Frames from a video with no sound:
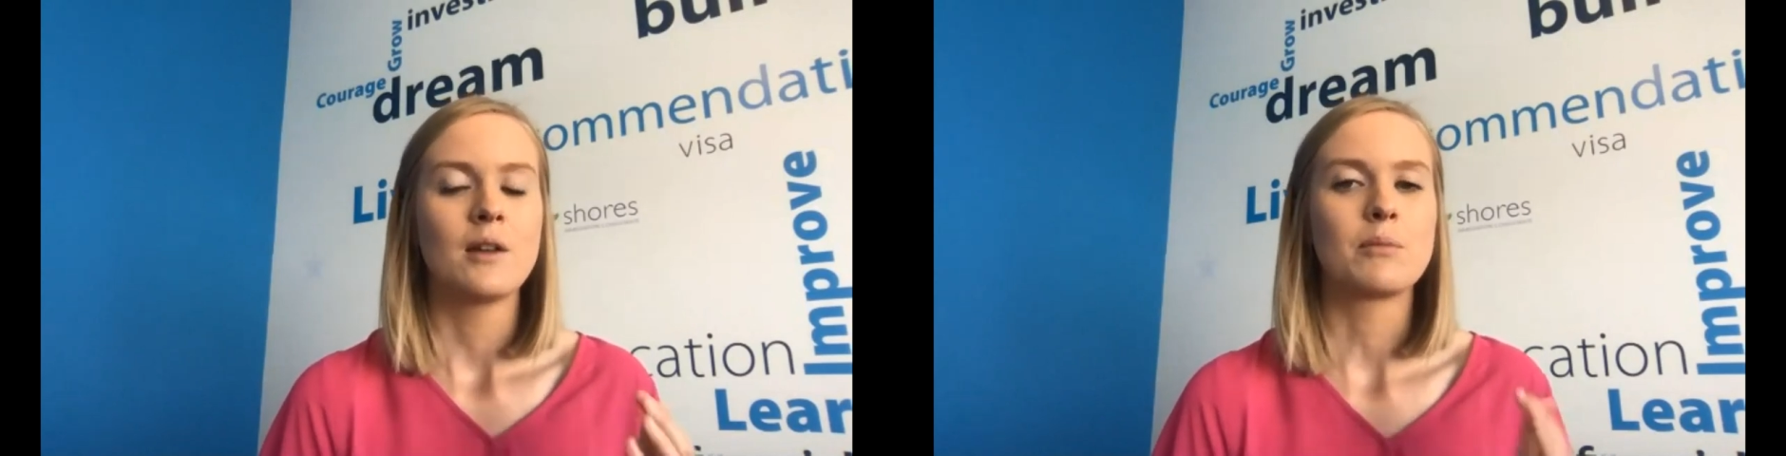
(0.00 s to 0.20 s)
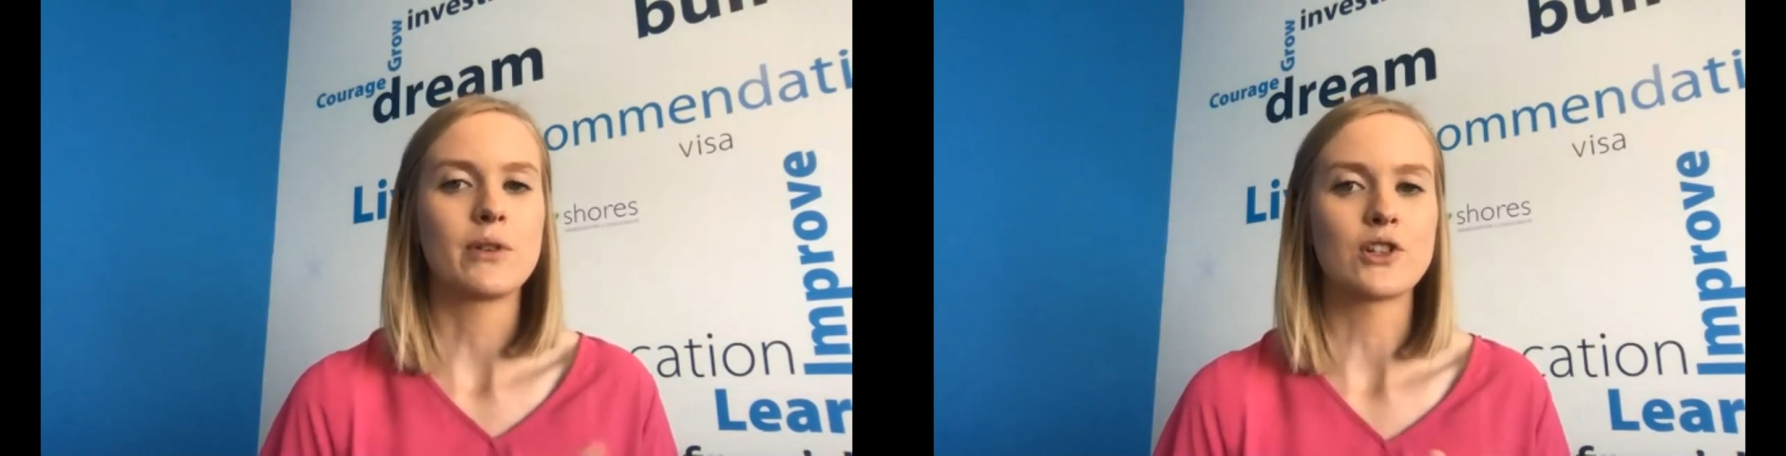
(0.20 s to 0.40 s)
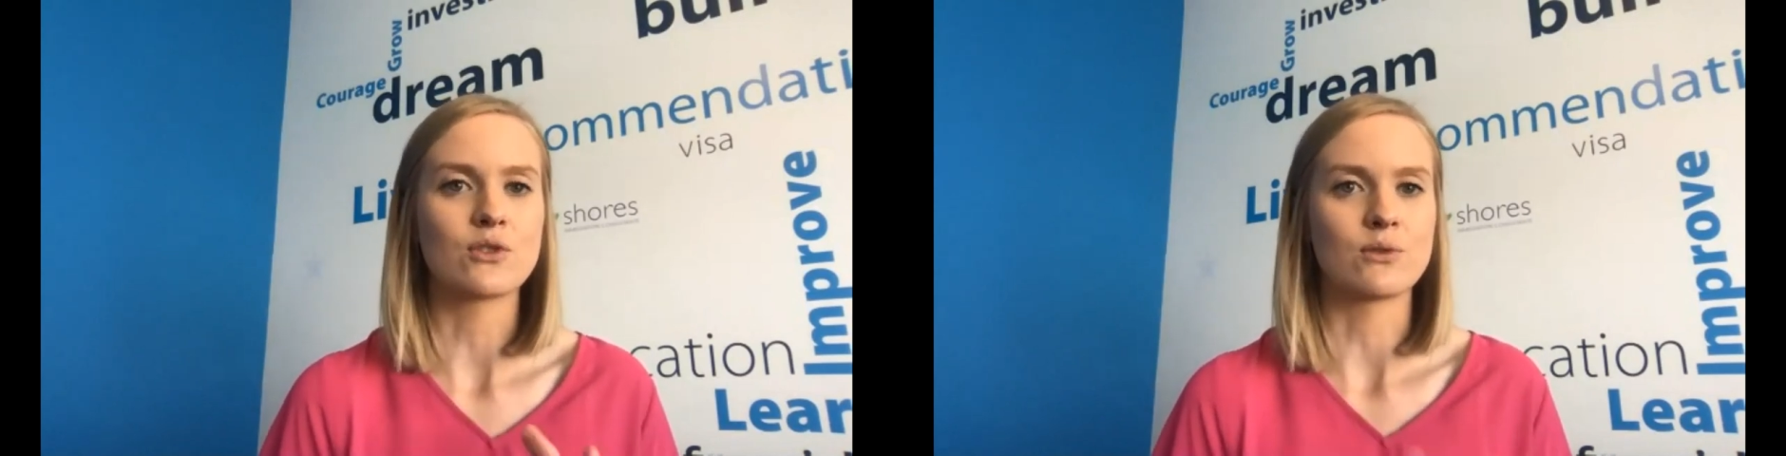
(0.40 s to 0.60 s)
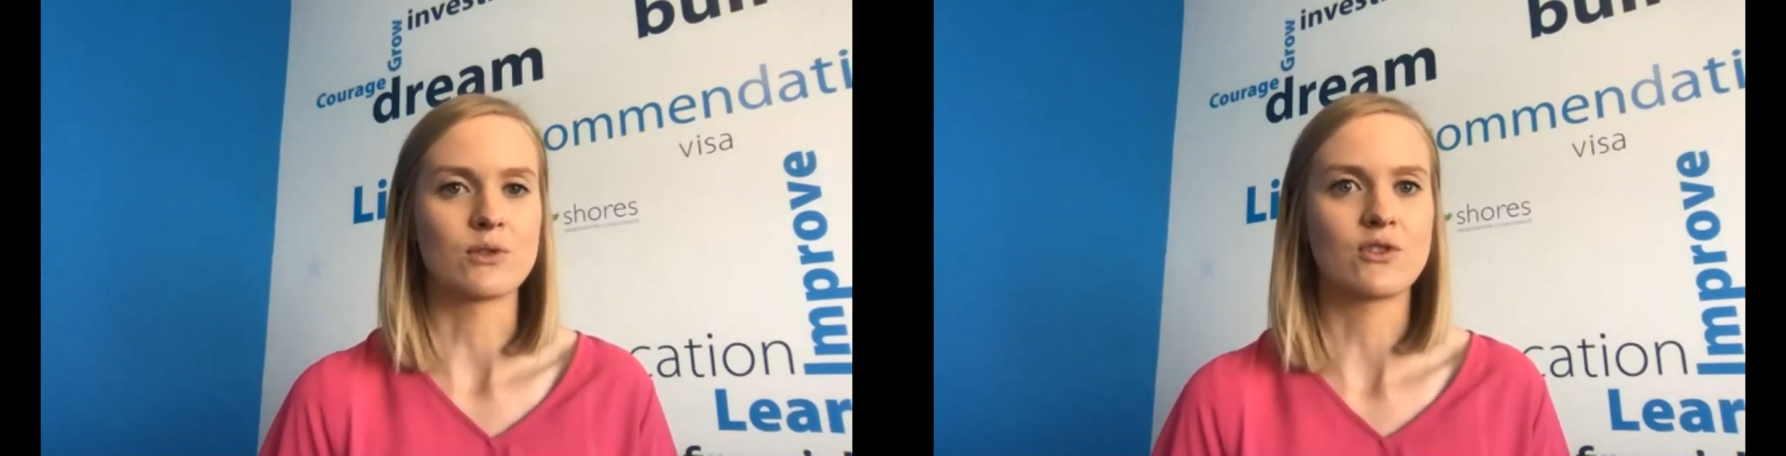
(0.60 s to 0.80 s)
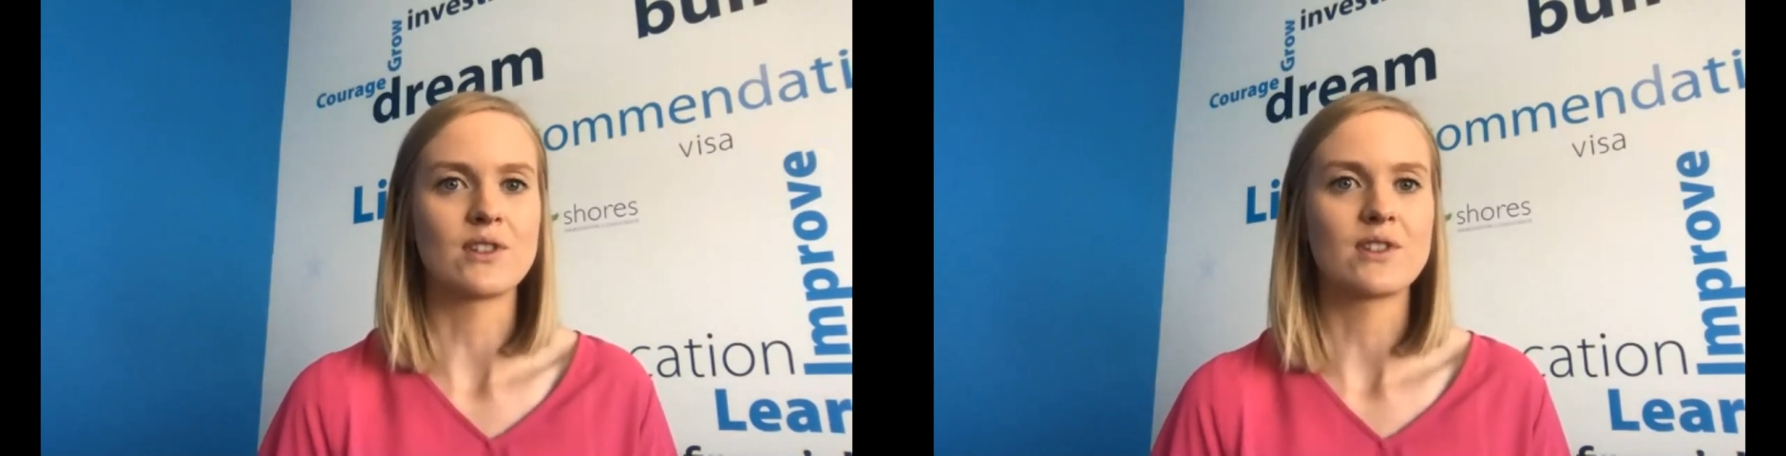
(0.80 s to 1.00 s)
pressure or
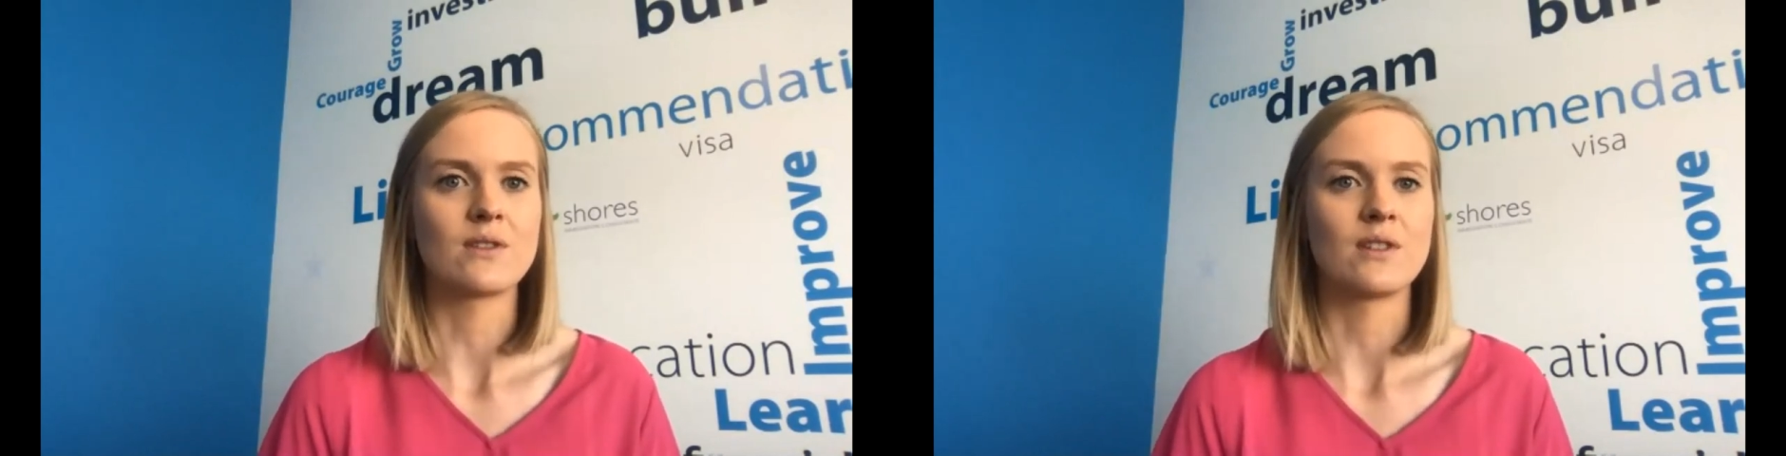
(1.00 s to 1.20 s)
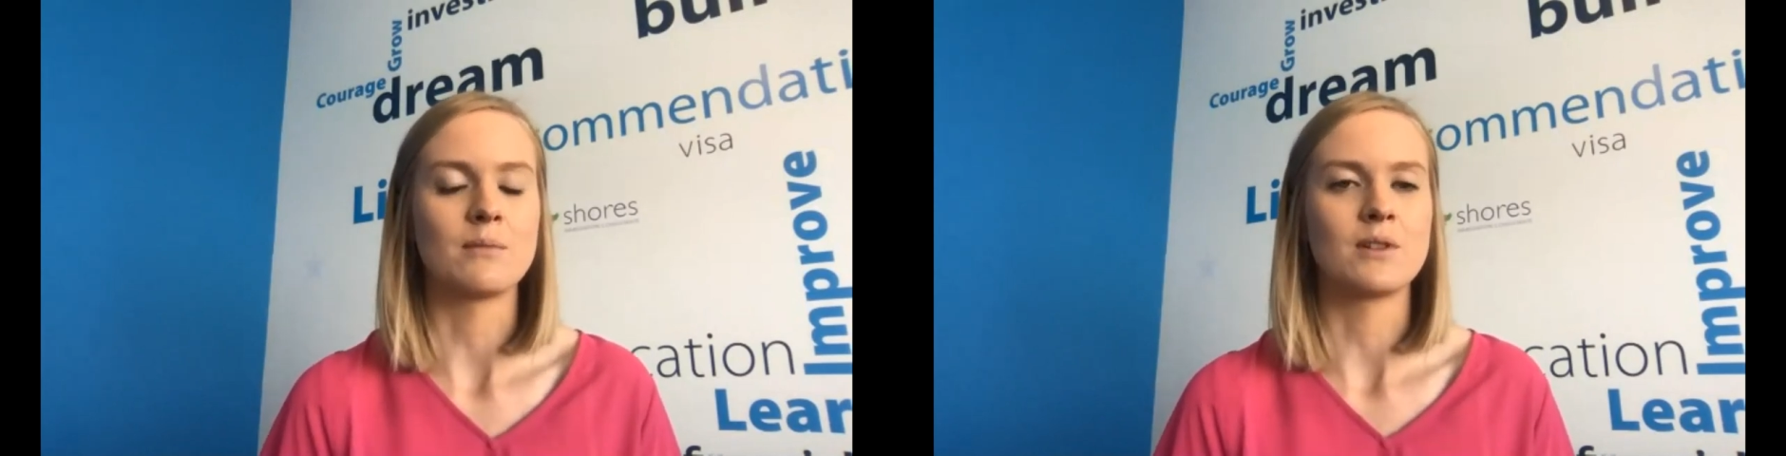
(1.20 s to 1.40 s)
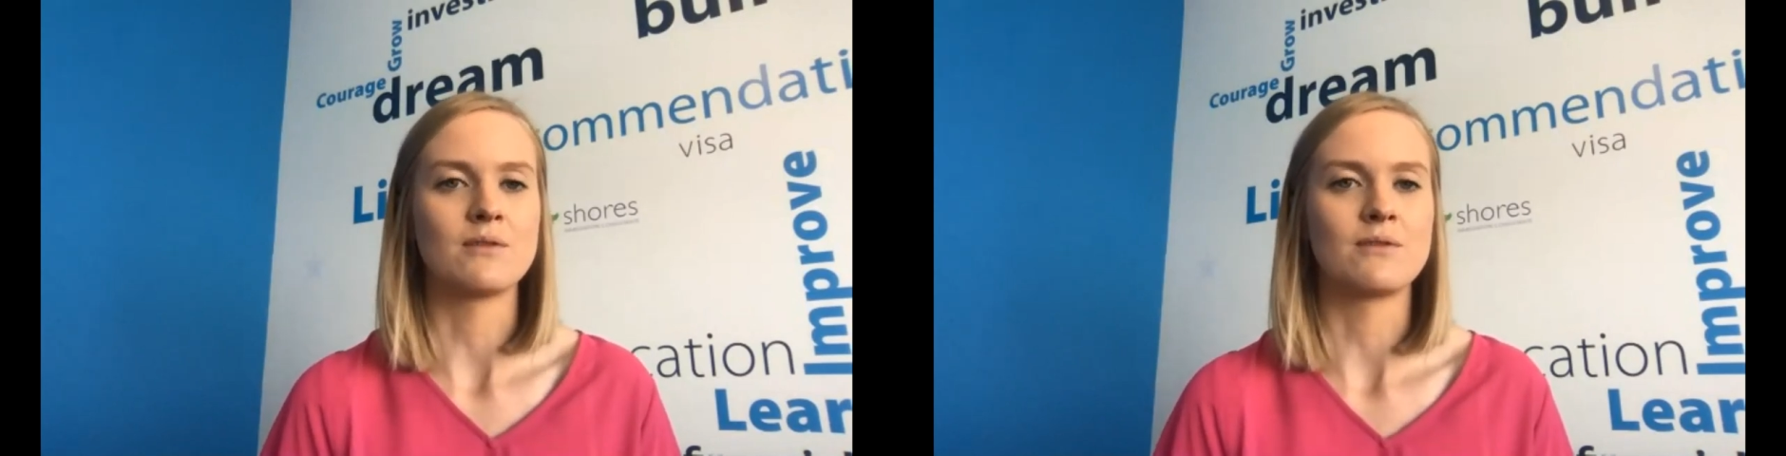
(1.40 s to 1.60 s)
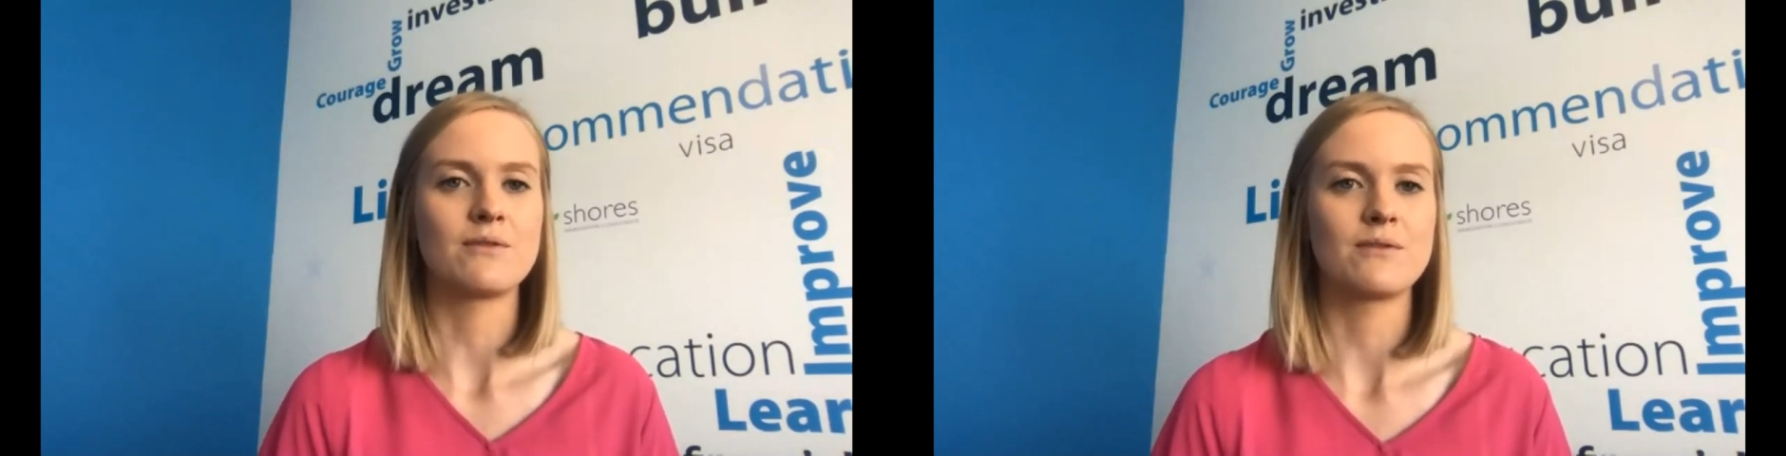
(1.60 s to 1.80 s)
stress on them of